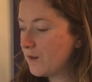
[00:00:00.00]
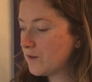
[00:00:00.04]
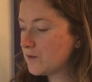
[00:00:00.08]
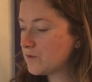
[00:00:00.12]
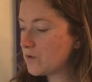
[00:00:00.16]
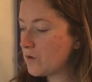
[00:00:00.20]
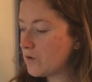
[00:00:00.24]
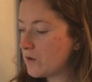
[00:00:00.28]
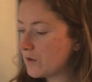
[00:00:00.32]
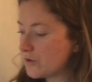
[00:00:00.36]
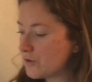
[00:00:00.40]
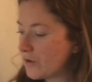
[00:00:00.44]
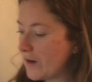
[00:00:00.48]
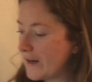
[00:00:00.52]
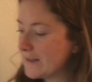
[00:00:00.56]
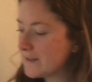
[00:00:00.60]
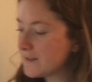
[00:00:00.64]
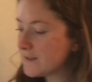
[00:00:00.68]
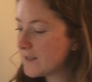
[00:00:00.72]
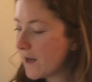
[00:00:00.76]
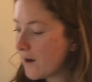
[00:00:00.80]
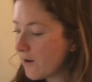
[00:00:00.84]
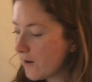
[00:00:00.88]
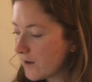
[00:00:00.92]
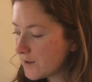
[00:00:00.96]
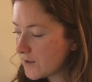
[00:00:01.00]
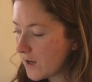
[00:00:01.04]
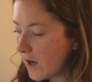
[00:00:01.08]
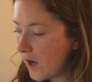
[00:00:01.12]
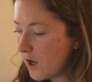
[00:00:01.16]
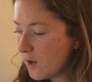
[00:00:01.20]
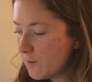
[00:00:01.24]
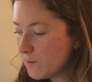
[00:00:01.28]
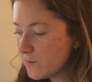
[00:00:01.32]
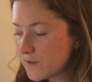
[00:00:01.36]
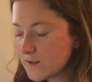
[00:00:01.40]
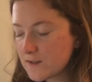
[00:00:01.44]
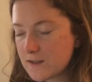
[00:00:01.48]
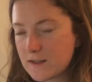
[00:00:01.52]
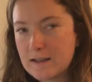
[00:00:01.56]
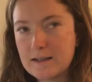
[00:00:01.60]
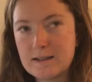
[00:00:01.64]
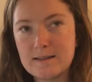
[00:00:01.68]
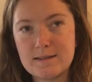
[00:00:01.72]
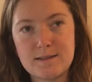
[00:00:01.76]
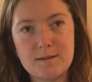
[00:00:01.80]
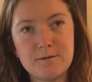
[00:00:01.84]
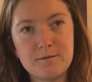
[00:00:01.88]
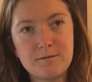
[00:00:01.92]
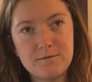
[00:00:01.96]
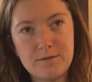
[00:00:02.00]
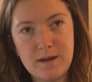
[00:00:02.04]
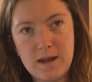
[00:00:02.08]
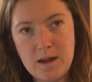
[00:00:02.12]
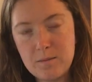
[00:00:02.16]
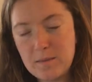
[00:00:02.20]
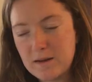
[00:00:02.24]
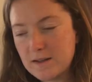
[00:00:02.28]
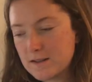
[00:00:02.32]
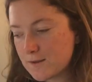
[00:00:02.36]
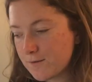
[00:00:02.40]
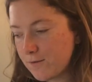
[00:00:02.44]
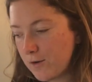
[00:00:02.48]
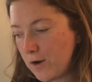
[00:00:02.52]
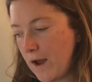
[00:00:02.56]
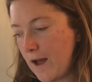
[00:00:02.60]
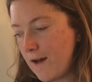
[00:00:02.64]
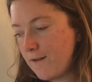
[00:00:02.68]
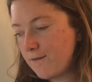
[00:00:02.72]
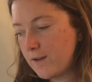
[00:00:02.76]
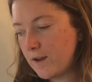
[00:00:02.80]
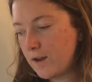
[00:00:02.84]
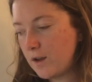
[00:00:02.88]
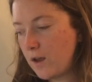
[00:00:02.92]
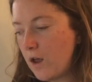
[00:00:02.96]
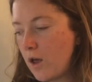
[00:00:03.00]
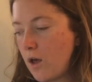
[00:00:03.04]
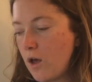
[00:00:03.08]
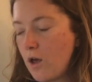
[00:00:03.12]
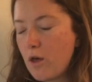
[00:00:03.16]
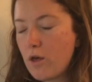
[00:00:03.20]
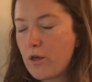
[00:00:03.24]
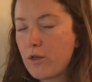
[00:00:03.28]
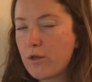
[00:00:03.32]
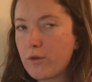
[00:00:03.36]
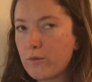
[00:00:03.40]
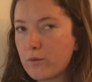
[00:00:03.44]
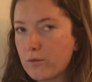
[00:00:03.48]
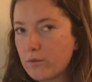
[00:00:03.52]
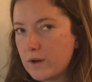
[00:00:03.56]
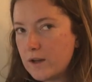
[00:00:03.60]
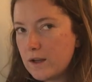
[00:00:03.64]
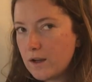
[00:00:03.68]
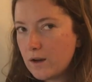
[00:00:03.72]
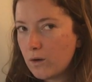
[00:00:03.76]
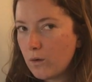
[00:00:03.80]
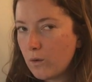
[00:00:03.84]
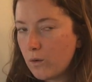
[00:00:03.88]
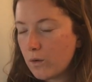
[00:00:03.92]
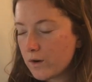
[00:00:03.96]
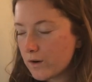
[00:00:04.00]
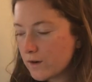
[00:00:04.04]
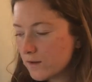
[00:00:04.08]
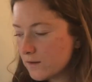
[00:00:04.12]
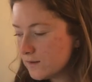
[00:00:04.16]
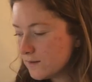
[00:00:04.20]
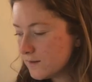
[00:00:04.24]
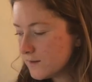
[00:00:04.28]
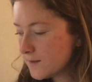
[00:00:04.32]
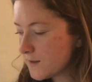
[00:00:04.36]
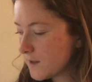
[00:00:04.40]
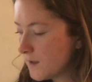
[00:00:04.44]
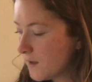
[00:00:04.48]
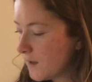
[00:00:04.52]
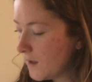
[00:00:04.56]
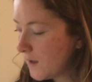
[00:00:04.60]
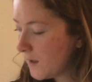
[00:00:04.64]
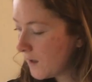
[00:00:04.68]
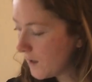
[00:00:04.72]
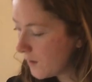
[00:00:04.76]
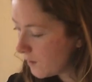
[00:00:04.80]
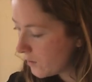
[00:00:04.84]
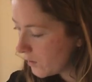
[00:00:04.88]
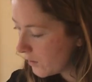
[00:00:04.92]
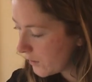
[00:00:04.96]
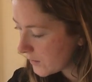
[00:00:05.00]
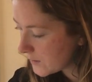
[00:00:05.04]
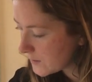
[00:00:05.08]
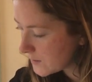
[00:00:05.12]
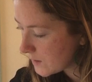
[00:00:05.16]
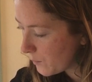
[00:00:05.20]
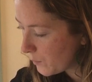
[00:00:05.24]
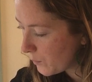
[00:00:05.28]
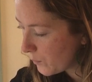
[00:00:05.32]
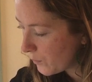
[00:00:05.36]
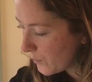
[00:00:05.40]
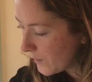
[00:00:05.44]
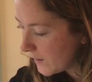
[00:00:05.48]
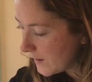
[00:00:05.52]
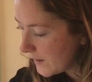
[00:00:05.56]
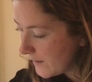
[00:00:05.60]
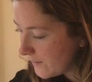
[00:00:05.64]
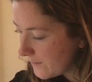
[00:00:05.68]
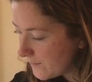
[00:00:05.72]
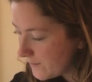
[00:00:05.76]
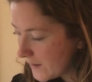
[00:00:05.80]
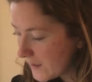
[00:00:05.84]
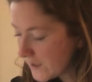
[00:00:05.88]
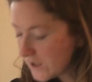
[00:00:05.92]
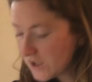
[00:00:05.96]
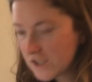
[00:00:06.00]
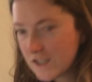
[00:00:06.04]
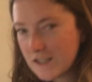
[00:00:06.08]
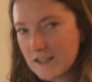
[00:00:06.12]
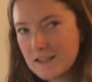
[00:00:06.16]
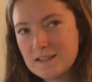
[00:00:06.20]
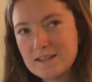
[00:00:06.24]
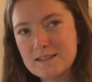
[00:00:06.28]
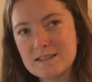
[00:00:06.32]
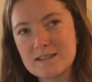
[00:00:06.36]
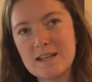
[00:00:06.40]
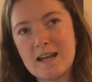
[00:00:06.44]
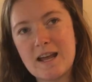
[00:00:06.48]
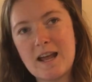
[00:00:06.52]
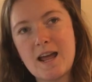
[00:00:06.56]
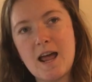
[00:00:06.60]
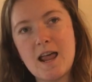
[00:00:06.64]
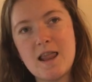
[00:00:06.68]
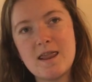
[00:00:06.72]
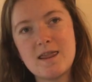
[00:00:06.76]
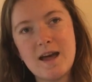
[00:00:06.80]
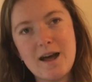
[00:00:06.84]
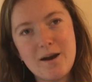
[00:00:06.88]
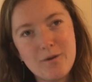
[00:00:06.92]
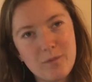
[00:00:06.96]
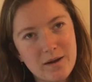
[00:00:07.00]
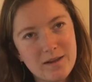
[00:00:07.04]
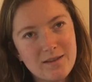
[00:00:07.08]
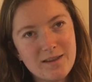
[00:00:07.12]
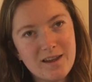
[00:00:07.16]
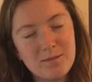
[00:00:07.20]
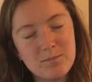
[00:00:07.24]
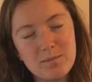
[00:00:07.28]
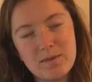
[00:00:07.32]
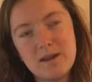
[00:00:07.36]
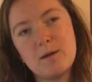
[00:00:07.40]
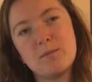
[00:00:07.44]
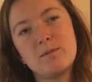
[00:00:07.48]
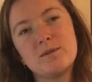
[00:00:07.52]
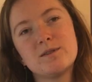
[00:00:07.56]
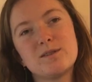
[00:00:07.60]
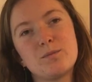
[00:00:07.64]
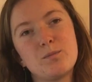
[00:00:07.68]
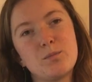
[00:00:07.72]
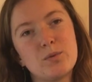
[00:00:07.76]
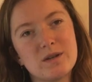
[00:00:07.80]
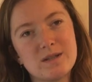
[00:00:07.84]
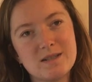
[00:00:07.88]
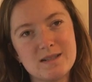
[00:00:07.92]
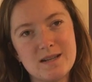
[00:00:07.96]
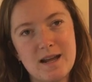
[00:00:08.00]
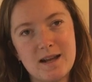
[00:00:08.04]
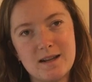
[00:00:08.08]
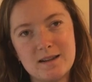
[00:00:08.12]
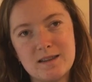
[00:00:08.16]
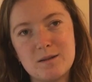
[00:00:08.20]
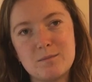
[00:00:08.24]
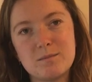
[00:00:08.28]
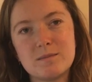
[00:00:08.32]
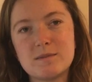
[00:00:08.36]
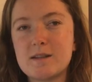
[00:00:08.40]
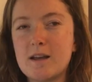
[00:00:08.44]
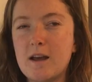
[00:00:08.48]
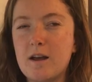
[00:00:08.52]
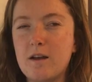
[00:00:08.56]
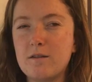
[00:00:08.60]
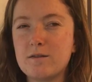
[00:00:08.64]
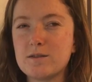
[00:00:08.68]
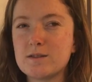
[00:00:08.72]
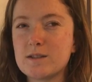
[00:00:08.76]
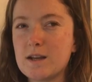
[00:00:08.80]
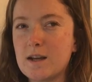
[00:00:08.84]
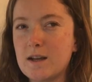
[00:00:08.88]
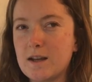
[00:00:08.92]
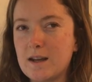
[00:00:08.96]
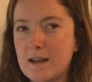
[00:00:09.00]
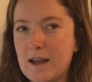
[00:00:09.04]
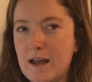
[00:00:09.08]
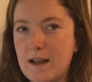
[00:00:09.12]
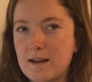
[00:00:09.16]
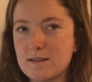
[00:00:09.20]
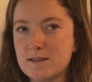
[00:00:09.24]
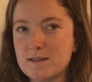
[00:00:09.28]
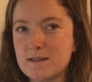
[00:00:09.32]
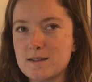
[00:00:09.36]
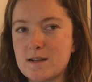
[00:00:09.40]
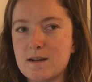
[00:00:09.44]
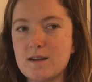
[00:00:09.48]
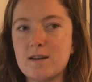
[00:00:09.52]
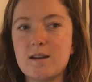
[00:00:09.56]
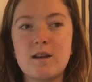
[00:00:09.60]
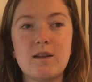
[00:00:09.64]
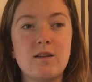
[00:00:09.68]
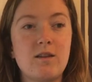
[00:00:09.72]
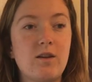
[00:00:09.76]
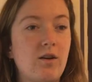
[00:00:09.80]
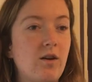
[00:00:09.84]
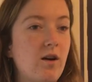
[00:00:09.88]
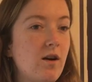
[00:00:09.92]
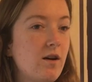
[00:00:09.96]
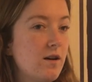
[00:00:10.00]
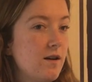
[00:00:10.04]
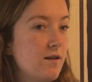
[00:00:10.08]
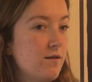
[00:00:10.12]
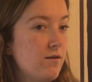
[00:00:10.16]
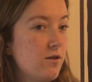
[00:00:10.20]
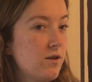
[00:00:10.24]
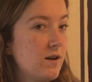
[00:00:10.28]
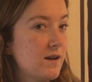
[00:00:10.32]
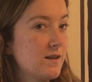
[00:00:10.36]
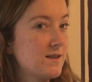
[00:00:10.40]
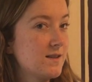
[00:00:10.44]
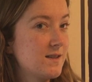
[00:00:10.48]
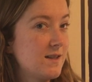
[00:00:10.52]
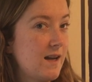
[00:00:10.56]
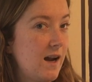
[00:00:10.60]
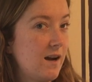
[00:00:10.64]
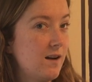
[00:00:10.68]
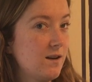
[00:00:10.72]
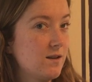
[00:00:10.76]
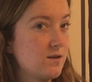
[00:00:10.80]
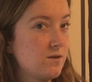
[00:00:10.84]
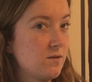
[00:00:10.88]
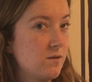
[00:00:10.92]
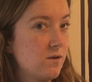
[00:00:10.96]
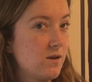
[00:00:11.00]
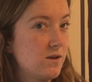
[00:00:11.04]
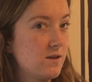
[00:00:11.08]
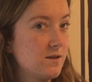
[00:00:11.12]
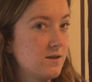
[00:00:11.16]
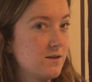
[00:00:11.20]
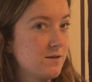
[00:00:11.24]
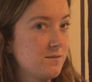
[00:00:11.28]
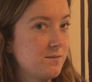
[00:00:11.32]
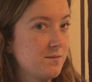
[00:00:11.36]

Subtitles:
So the Triceratops is famous for having 3 horns, looks pretty vicious, and that way they'd be able to protect themselves against the carnivorous dinosaurs.